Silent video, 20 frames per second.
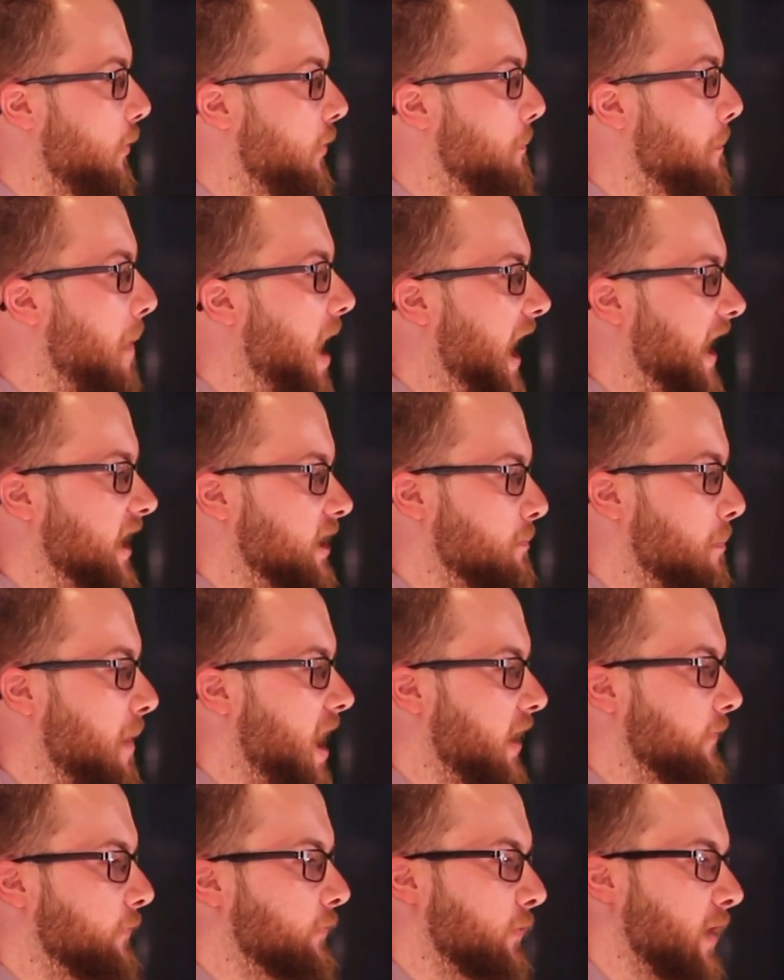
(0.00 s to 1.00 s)
with mine,
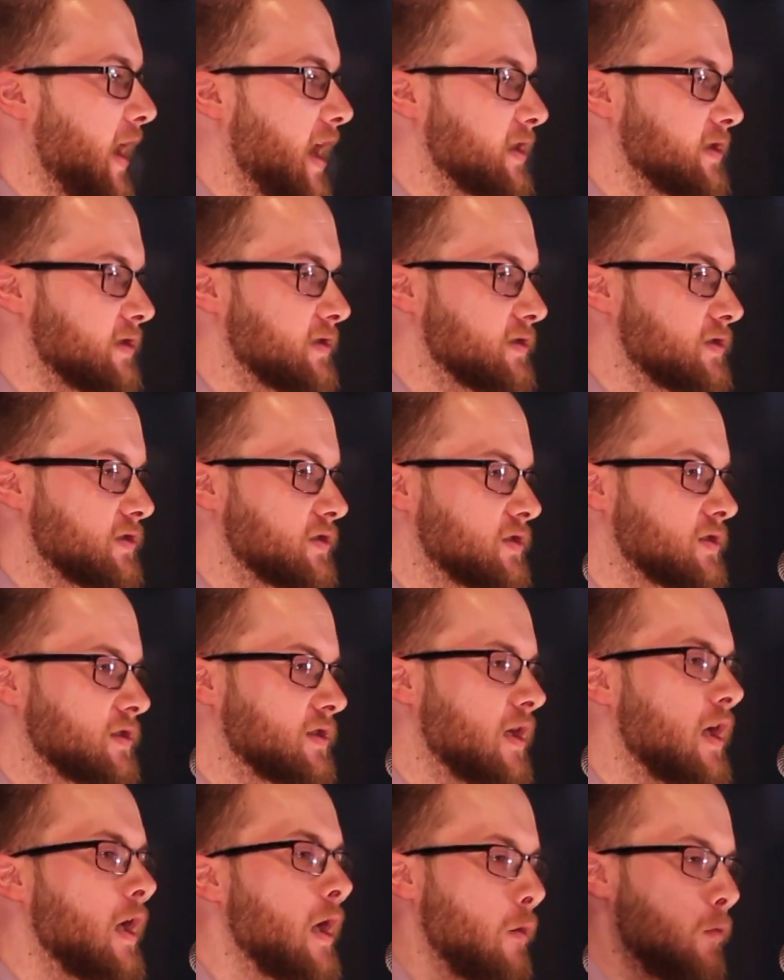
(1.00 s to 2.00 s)
my friends.
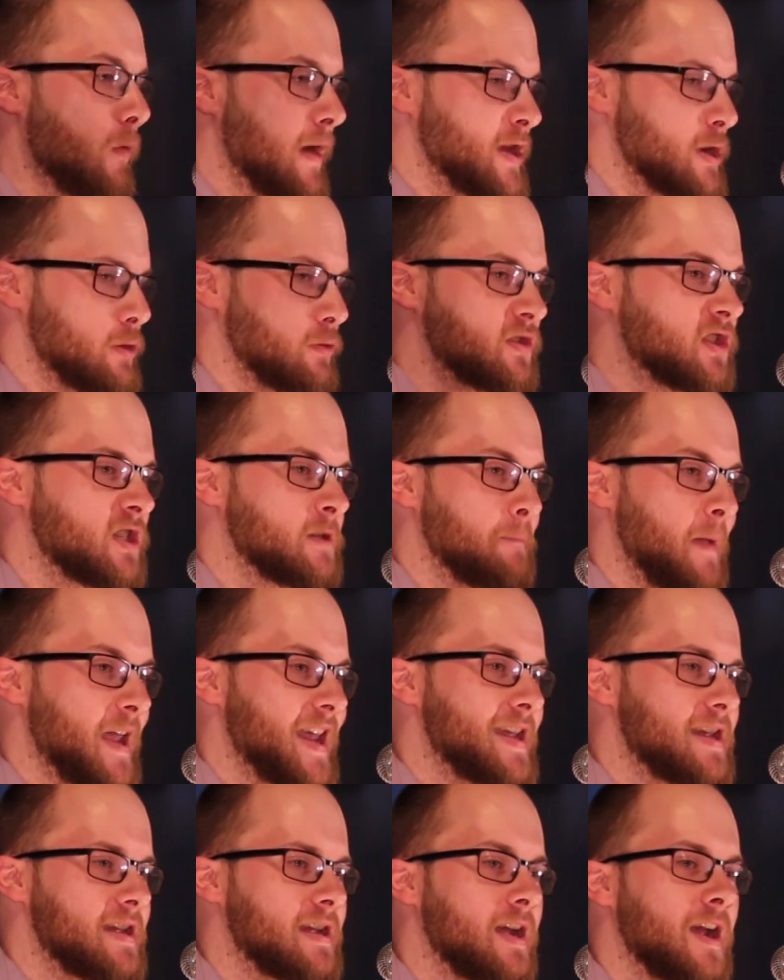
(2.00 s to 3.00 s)
When you
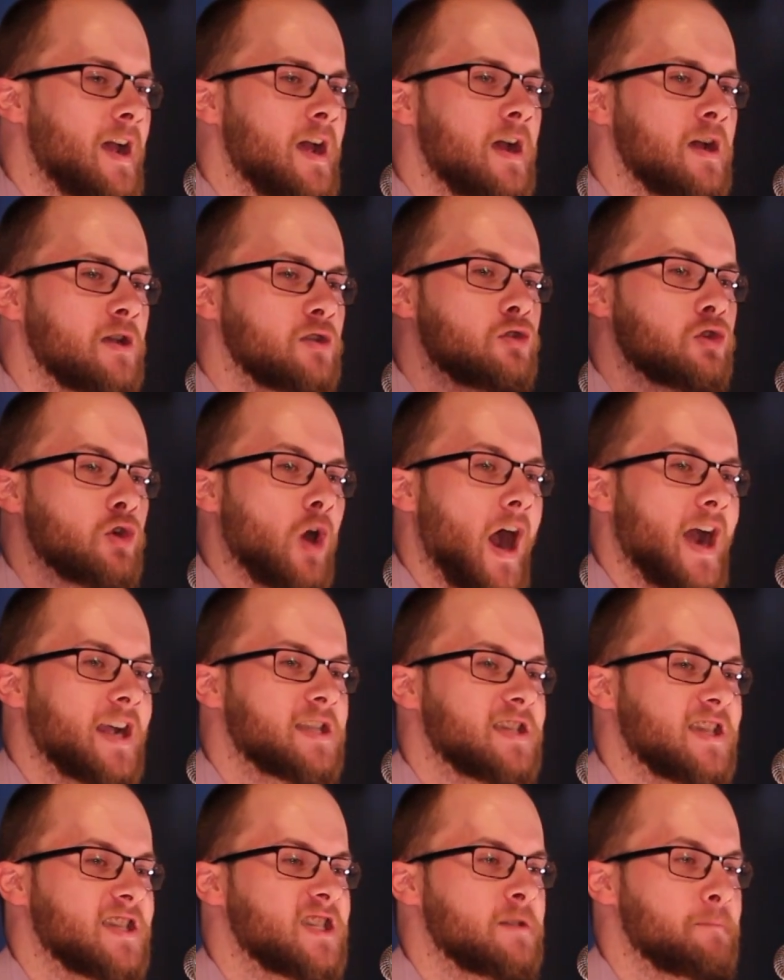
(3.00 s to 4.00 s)
speak, try
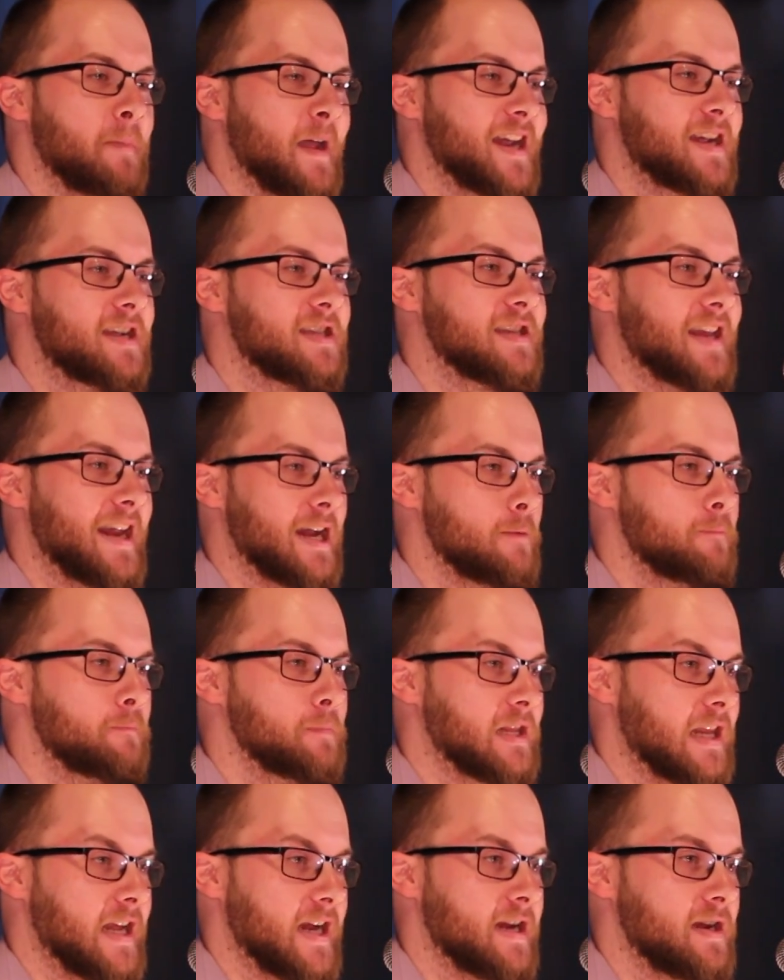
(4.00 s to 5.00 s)
to speak
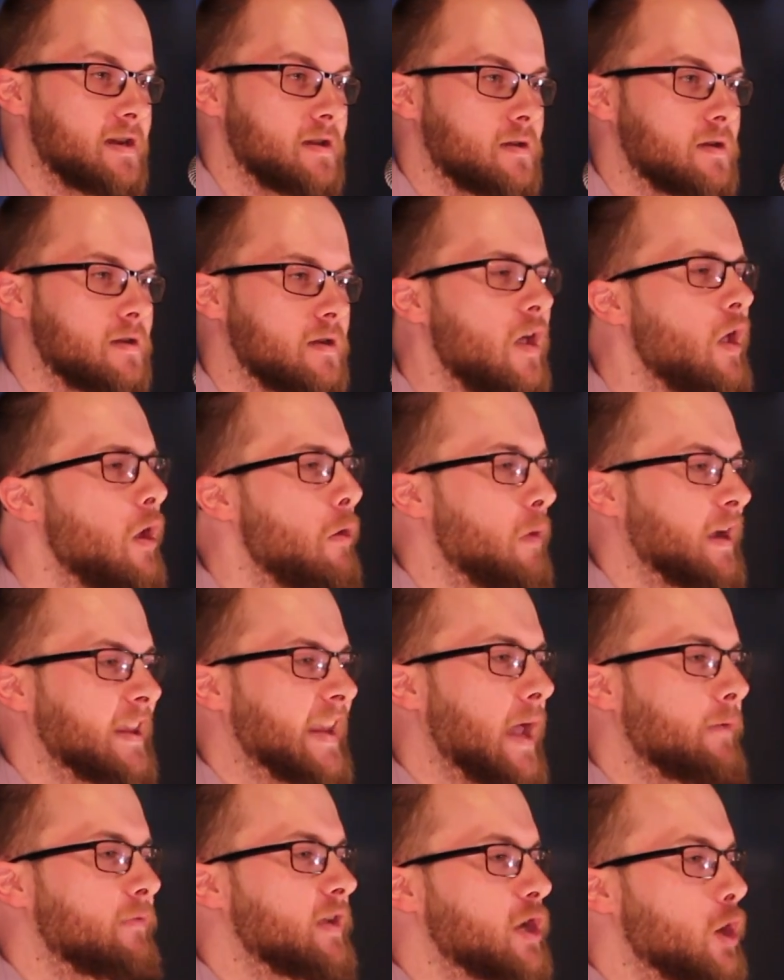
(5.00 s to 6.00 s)
deeply.
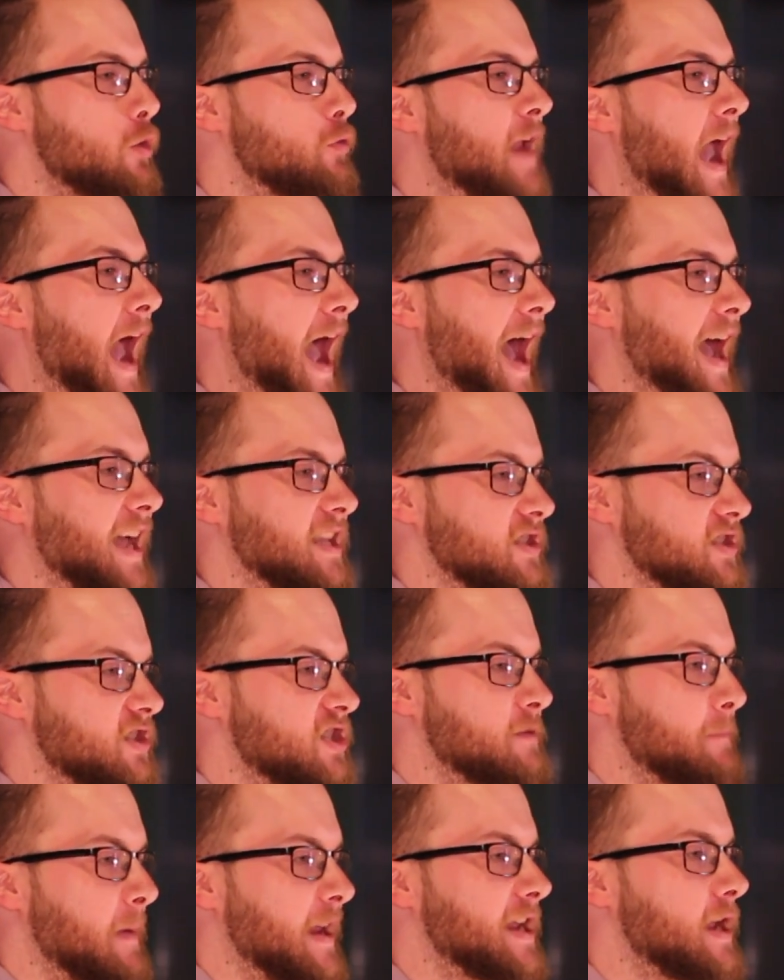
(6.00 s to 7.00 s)
Whenever you can,
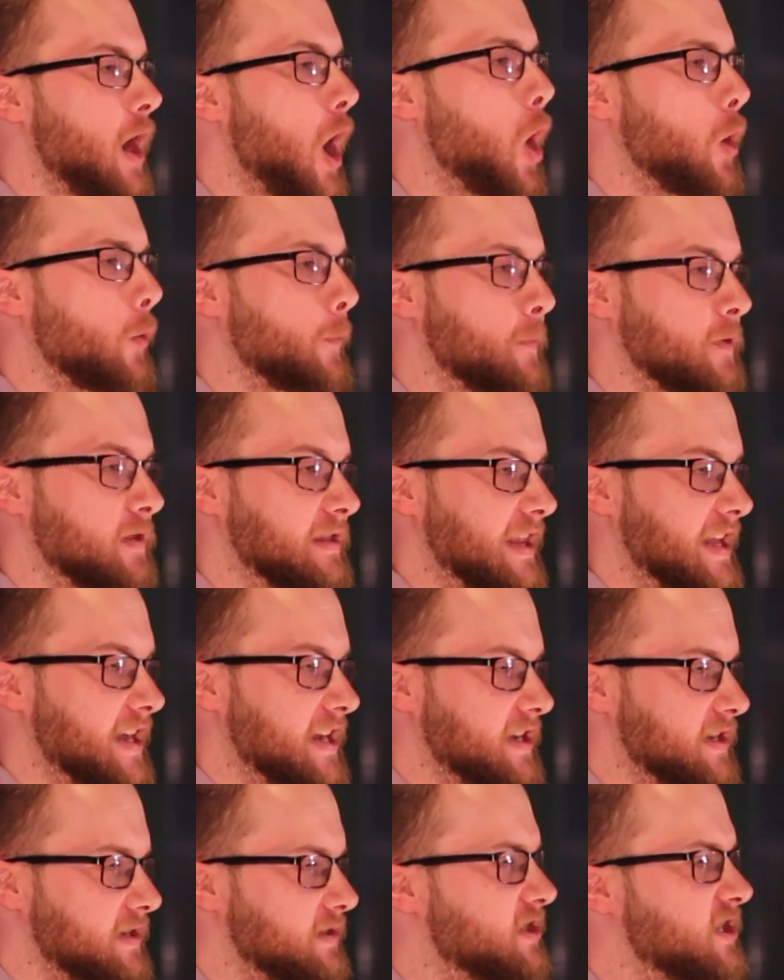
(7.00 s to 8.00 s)
speak
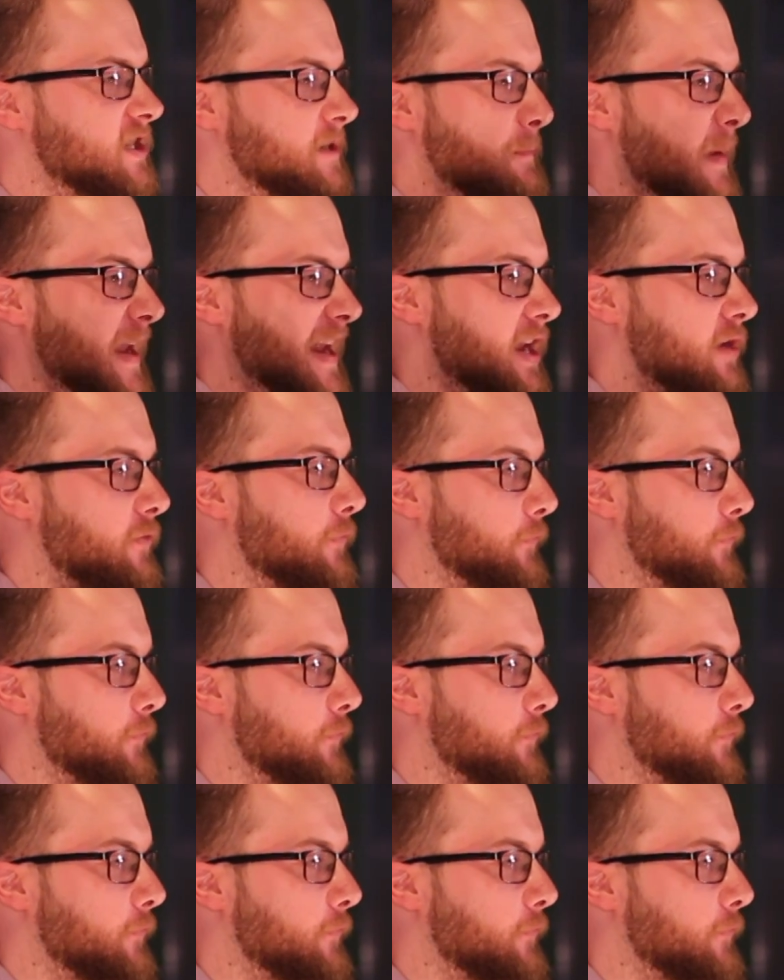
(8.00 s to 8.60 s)
openly, speak